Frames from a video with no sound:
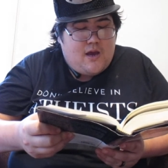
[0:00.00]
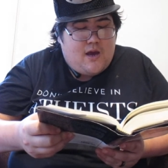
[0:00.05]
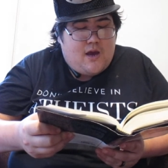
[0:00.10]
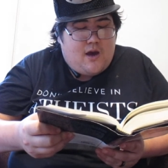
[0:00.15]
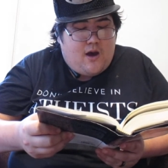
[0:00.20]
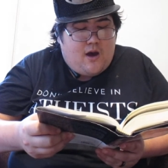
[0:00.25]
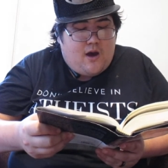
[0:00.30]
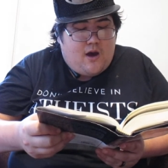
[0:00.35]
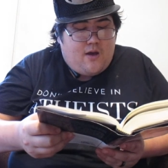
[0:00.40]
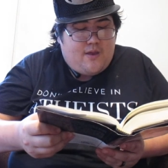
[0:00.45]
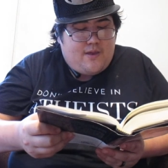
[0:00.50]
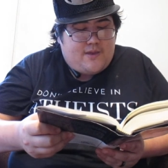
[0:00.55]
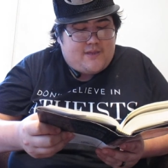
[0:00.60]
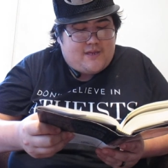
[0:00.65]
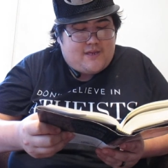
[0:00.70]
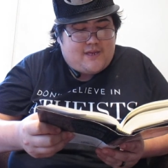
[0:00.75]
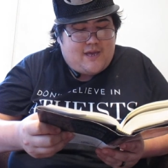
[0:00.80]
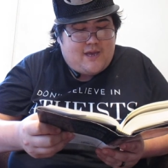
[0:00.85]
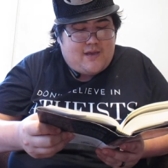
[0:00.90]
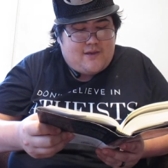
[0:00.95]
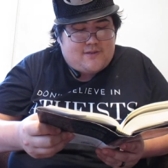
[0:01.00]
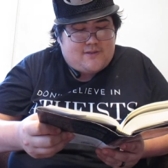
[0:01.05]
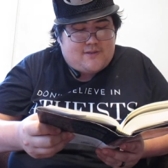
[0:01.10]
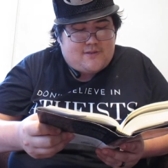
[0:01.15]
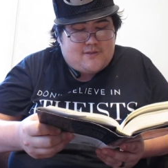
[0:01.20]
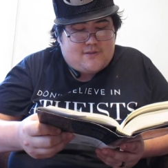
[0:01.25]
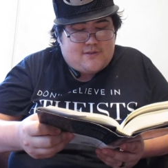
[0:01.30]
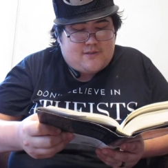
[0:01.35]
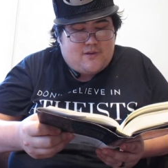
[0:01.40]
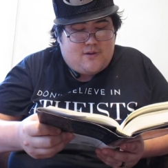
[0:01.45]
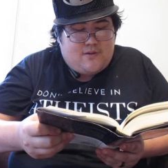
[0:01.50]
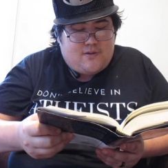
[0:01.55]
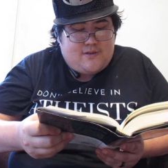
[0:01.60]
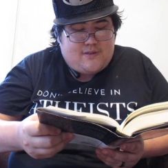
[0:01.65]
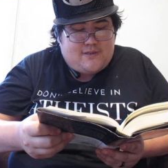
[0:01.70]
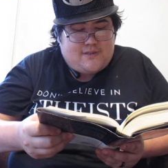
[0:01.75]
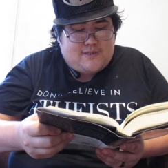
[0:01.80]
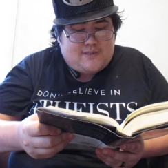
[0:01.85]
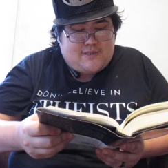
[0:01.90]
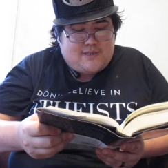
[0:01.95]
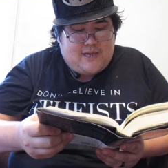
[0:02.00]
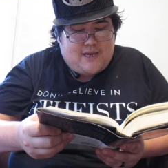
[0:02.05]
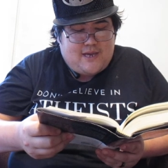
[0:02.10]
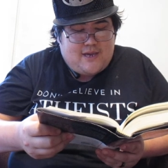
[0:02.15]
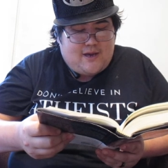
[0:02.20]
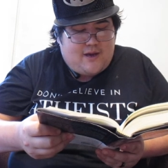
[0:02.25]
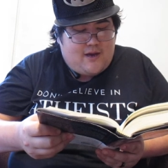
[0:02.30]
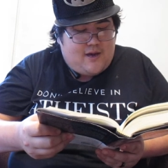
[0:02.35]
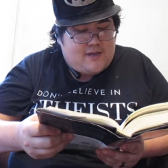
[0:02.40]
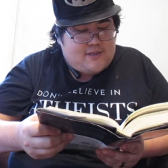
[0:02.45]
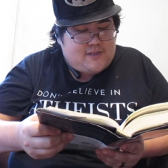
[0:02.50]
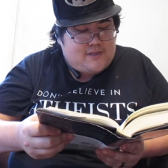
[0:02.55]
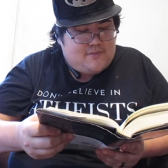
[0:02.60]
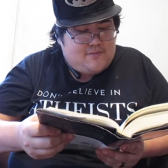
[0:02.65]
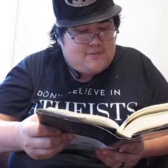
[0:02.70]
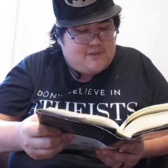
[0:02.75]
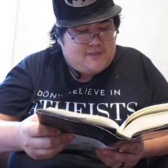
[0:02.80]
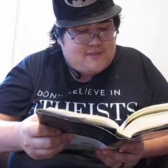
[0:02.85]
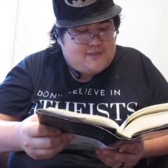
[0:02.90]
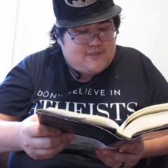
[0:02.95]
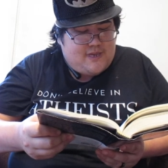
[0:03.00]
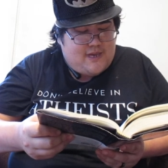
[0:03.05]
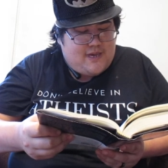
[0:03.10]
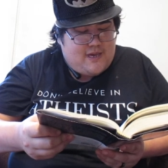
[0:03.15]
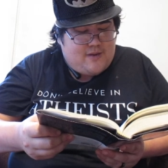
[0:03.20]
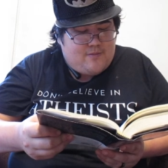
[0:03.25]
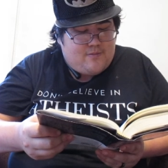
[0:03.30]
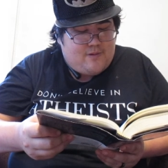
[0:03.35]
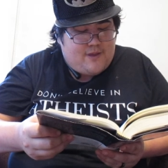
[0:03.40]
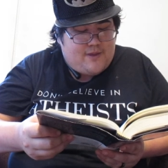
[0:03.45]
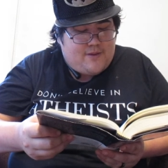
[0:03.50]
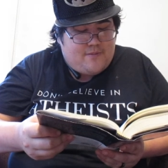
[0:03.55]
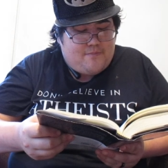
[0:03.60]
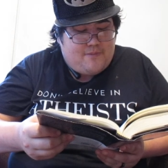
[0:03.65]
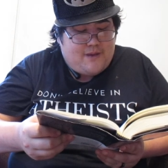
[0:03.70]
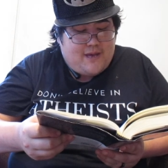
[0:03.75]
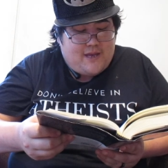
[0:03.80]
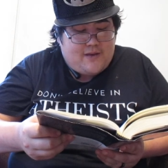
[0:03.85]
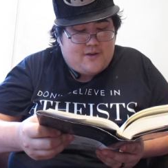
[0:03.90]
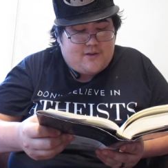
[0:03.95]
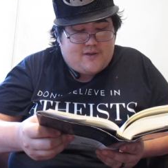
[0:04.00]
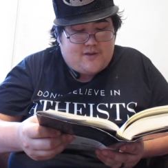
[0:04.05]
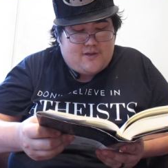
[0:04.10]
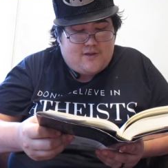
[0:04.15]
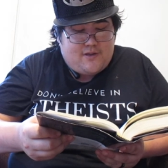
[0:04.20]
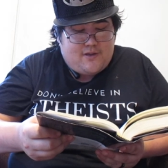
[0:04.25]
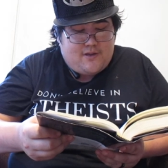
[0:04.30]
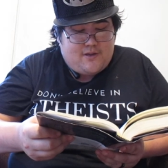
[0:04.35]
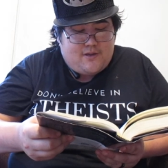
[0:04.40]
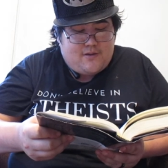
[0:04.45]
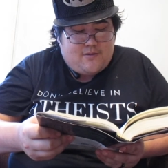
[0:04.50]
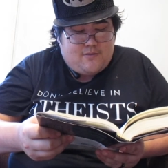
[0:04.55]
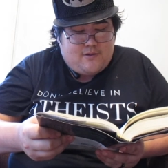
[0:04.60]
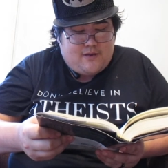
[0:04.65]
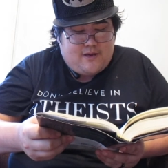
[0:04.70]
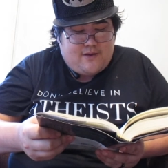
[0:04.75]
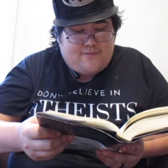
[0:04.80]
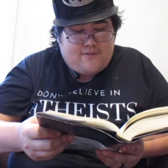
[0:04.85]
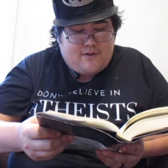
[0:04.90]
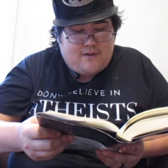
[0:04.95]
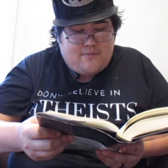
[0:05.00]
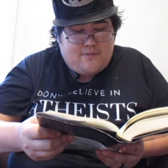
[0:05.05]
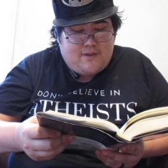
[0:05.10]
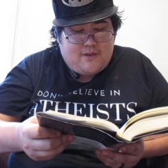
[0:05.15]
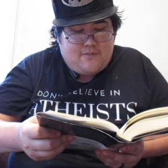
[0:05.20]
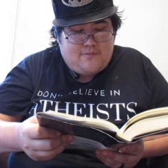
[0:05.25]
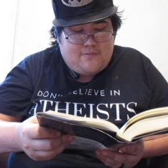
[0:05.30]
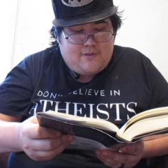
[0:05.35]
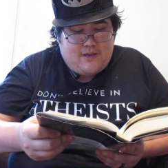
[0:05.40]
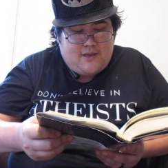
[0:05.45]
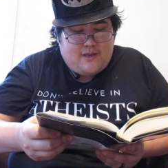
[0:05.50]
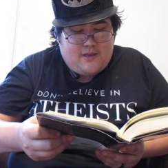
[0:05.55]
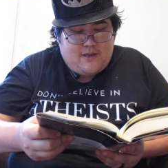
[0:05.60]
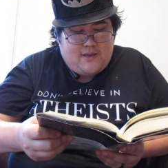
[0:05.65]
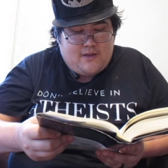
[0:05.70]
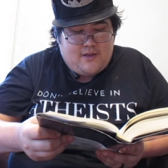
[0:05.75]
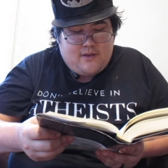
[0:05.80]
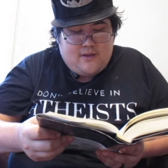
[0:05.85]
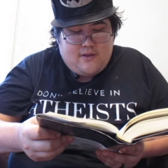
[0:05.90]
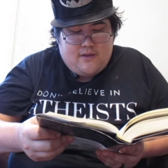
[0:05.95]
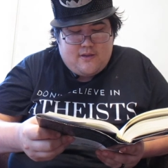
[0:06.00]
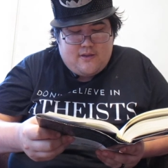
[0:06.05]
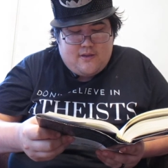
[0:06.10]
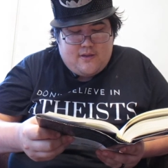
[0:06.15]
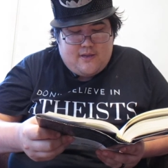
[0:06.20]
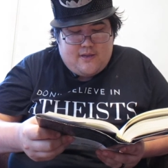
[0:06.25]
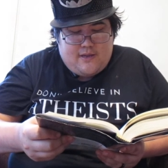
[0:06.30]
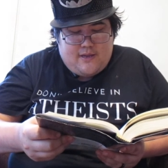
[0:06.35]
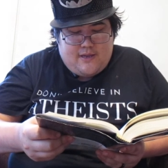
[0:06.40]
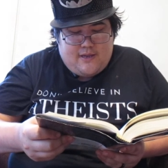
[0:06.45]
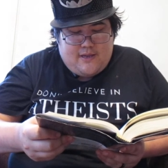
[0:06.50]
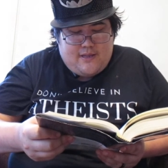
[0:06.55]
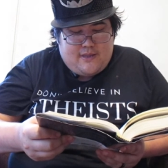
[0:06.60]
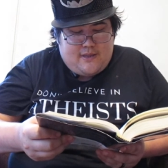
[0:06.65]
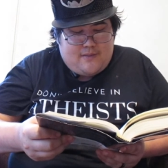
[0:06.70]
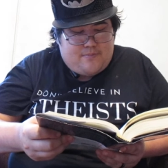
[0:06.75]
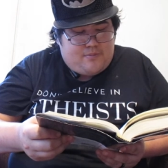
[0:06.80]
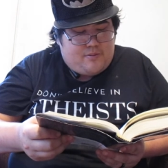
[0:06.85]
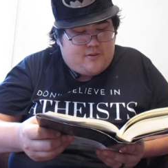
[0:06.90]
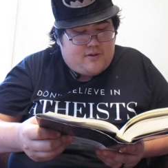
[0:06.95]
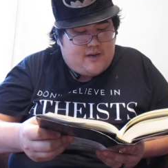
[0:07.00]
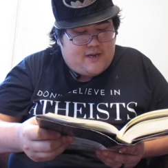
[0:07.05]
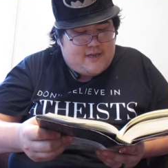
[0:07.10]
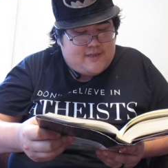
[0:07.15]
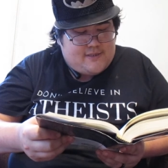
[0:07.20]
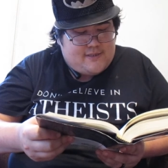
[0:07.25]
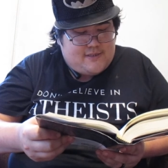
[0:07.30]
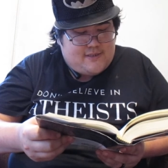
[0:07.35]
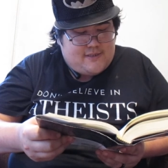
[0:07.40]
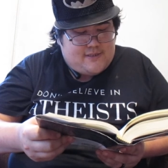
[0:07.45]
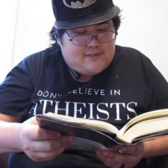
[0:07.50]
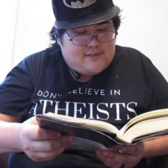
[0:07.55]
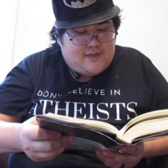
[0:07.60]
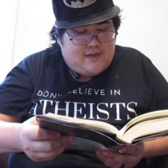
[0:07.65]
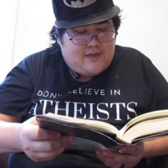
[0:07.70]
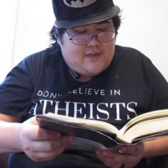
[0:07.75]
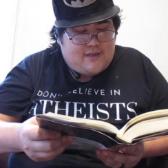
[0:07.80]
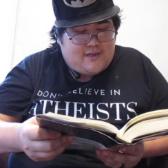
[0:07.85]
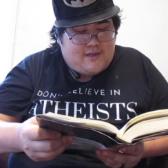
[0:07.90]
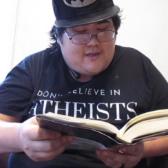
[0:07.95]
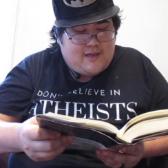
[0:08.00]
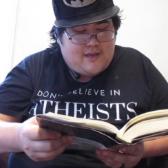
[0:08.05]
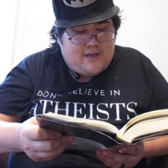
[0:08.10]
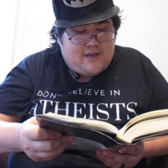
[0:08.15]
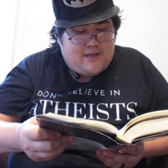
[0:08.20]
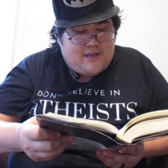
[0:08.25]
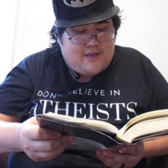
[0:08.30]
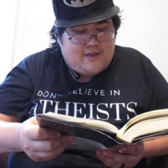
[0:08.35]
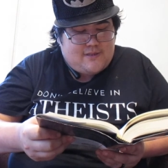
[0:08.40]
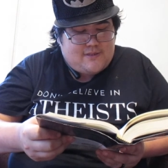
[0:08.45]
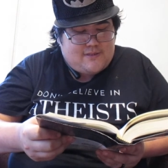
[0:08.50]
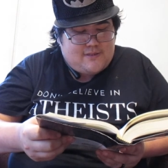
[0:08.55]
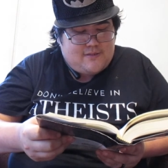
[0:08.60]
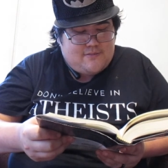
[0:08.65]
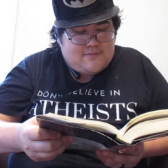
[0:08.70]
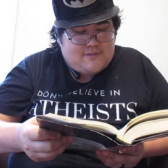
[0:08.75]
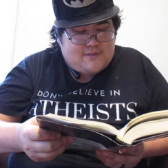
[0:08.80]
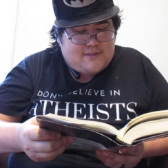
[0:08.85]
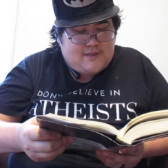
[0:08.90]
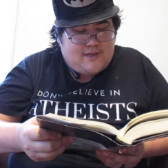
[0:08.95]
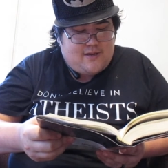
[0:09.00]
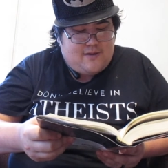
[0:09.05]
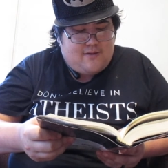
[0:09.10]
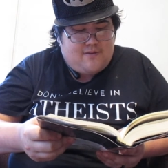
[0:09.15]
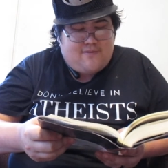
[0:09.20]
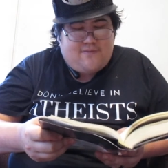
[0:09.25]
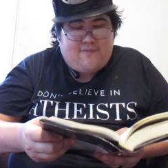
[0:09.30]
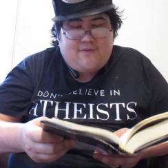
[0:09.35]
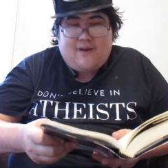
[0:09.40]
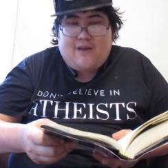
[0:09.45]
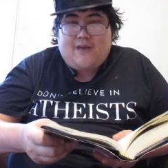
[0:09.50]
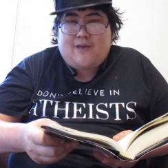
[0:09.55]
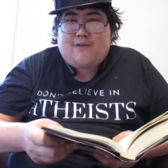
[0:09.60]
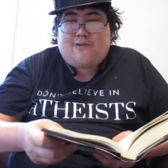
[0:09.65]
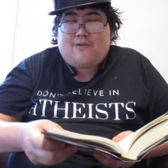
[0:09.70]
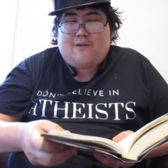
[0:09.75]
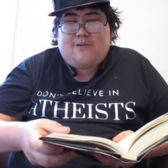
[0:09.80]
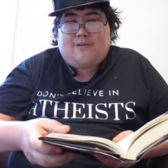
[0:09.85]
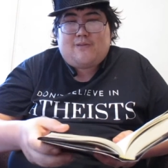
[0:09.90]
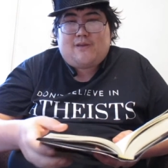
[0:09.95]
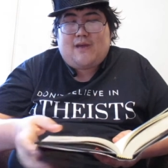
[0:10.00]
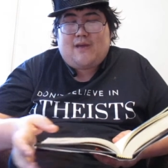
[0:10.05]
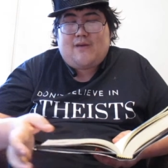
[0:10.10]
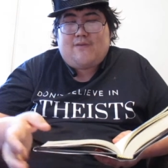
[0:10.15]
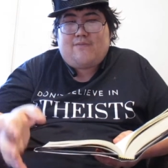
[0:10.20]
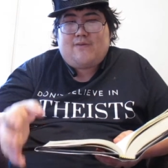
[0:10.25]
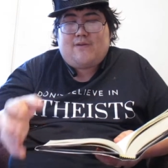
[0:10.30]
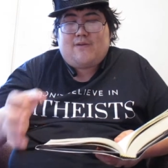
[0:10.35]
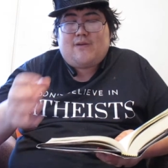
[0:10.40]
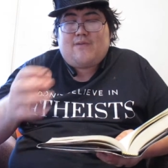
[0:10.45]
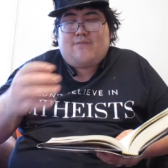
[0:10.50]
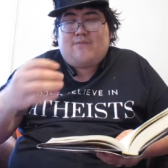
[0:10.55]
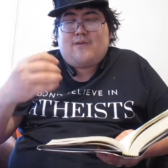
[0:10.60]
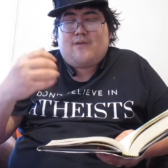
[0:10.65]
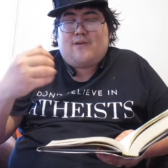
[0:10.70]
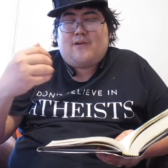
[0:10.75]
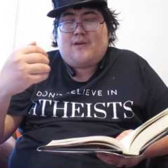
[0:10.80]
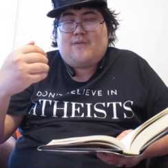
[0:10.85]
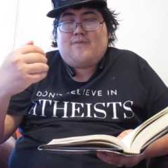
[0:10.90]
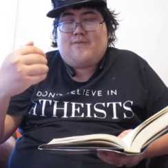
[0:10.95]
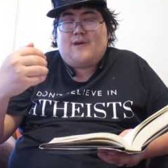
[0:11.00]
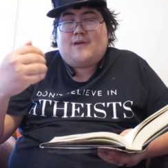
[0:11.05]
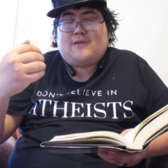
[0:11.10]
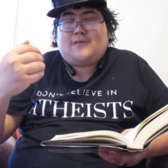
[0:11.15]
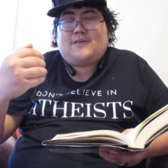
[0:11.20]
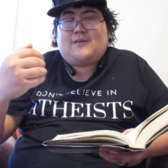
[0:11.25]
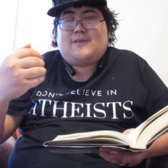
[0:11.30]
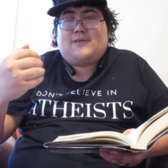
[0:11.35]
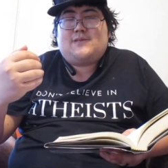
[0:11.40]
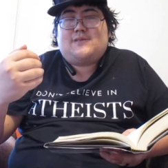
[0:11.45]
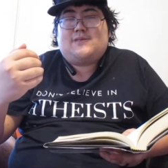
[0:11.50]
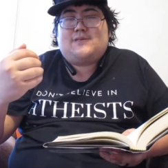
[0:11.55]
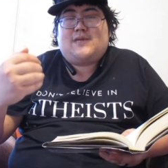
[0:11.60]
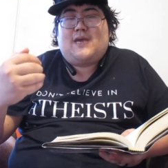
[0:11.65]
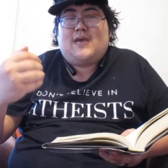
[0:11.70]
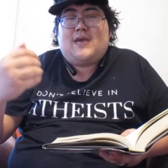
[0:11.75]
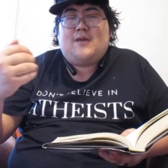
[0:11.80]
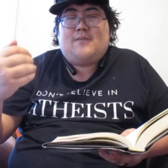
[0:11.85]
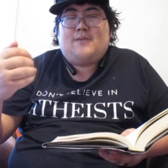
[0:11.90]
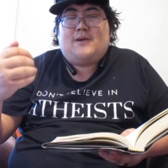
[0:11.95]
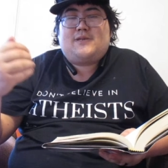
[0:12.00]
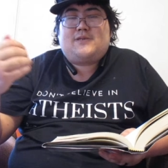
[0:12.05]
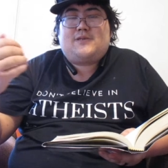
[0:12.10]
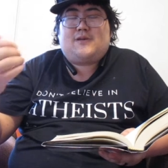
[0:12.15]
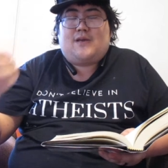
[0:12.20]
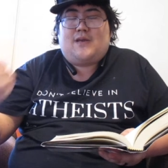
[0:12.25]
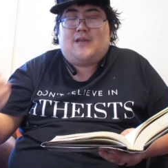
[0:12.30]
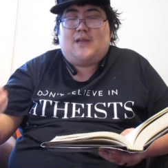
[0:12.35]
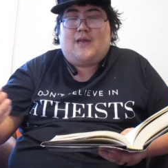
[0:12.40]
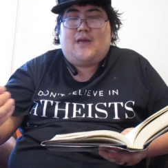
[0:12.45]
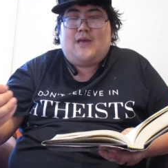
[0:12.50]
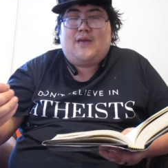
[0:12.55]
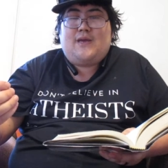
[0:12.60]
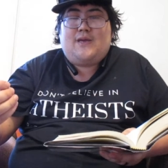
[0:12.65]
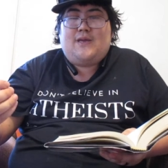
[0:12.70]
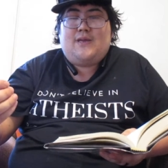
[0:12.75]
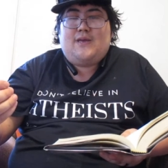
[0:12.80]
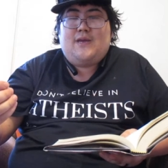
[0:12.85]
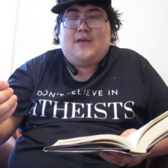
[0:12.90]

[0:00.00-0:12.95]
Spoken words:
All that the counselor is going to say ought to be said, whether bad or good, whatever it may be, in the presence of the client himself. And I agree with that. If you have something to say about your client,